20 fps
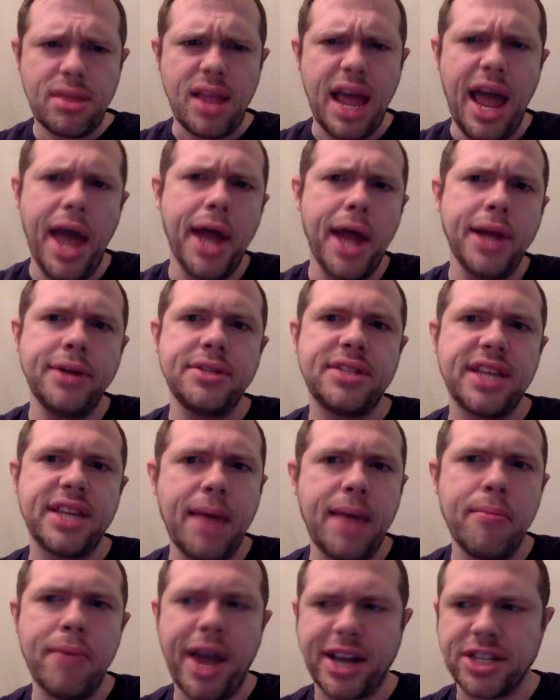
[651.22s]
And the
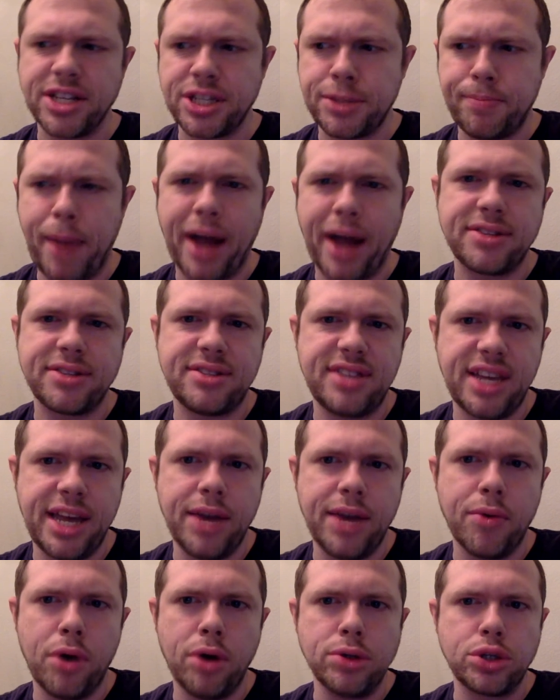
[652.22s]
game expects the
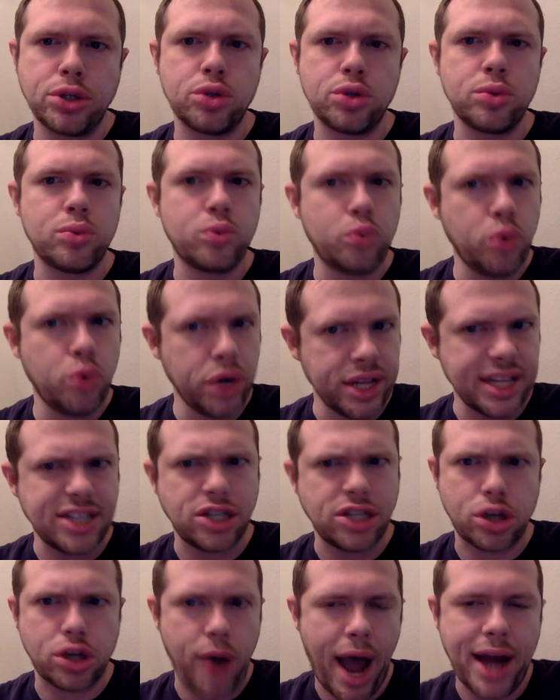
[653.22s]
heroes to really
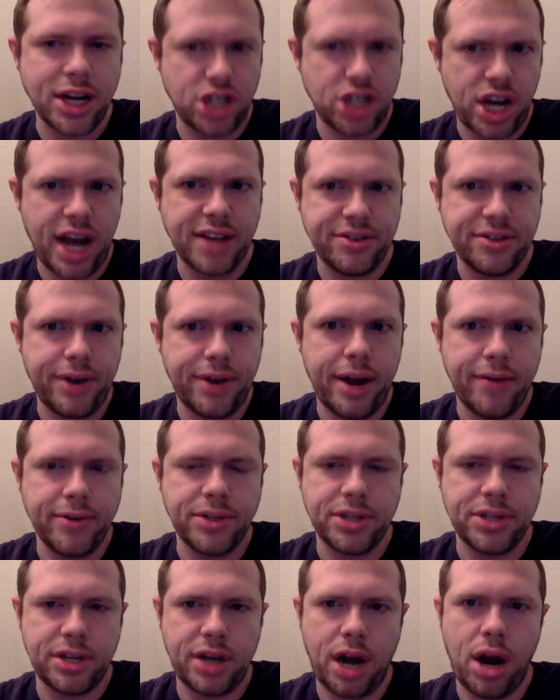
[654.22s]
strategize for
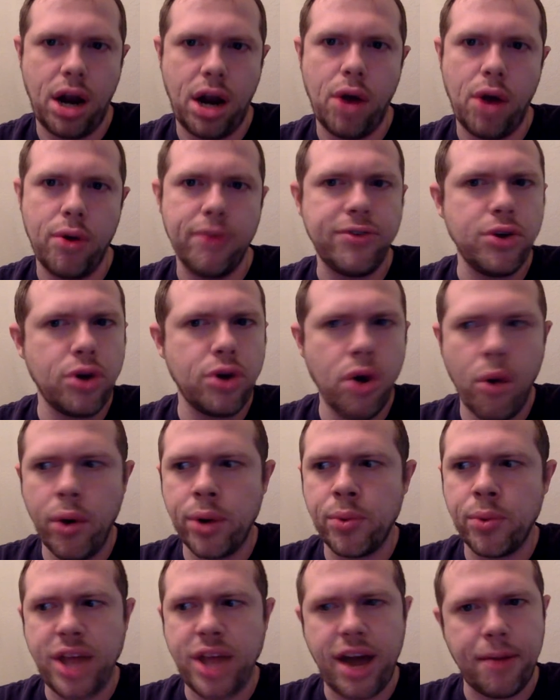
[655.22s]
every scenario. If you go
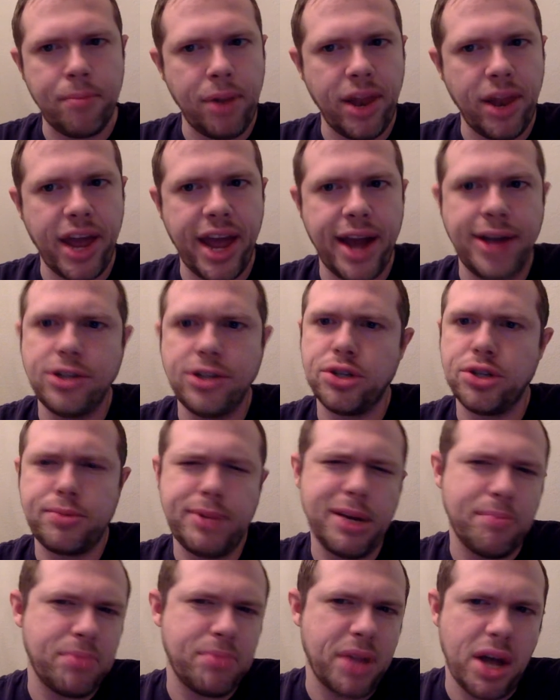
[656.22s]
in without a plan and you just
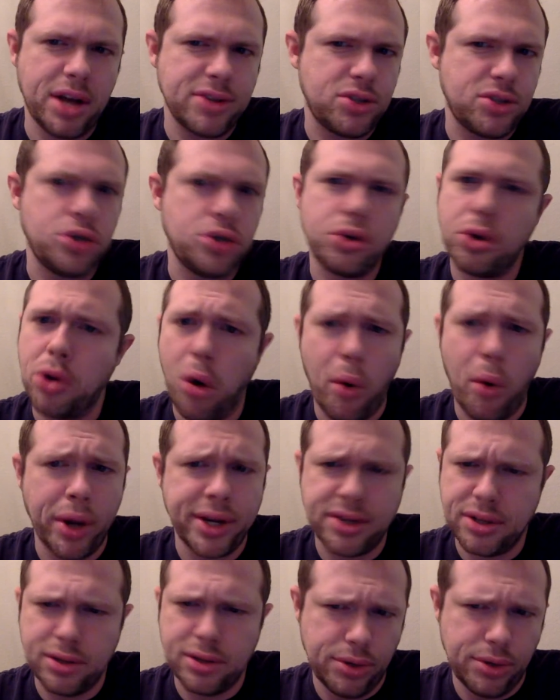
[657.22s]
beat up thugs, you're
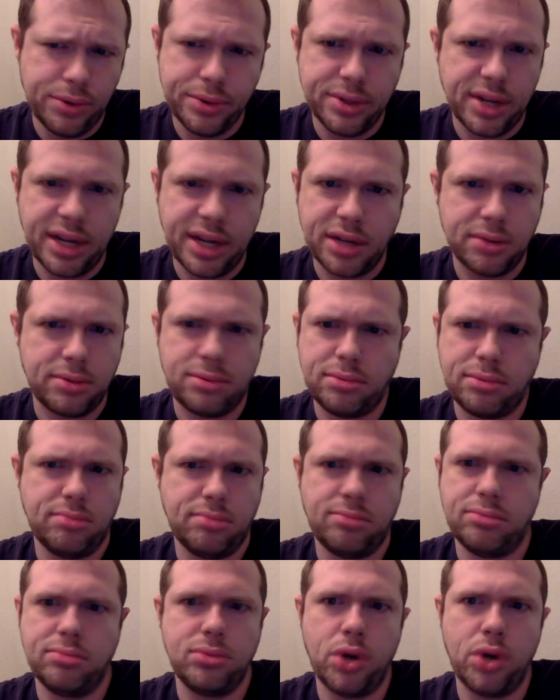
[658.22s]
going to lose, like,
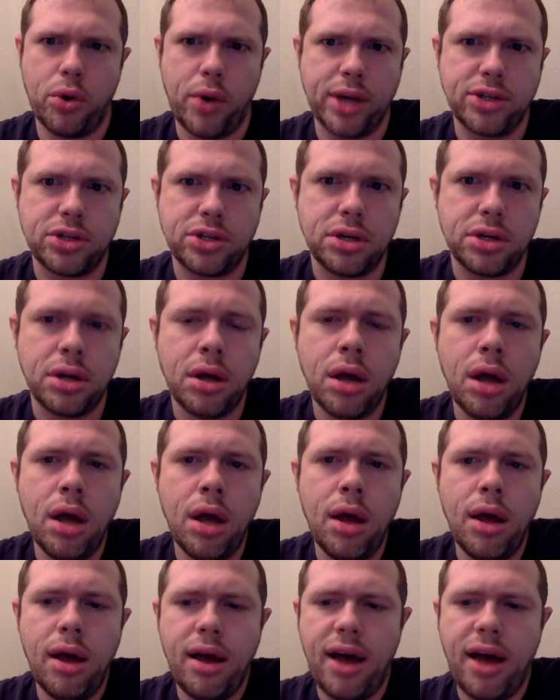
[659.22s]
no question.
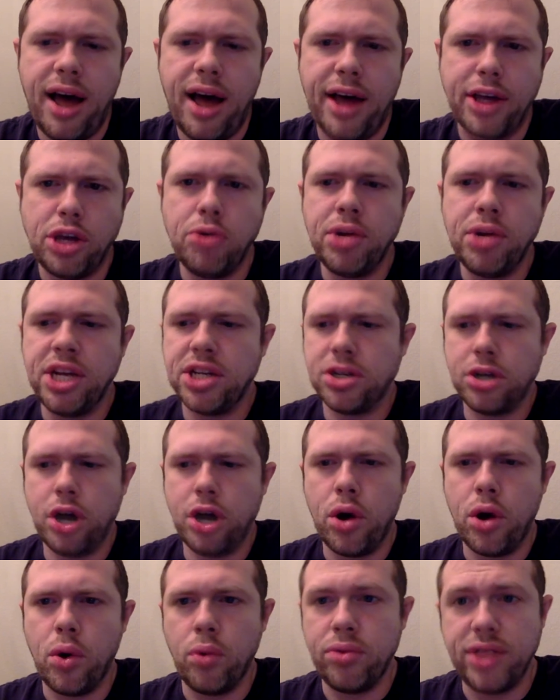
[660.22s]
You need to
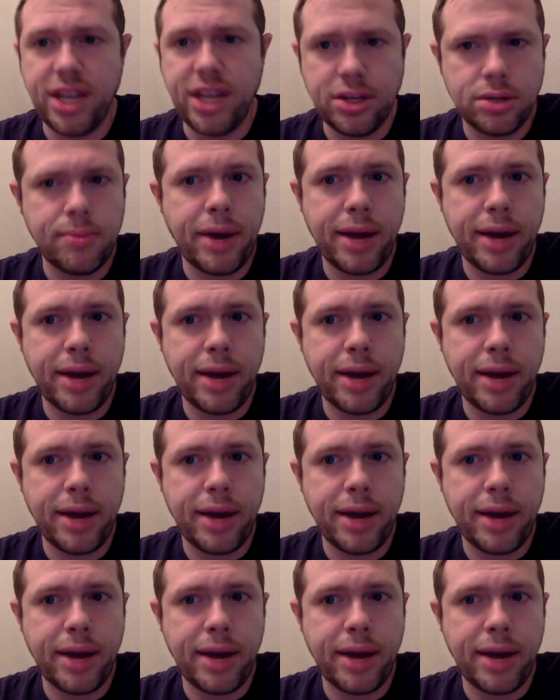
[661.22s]
know, these are my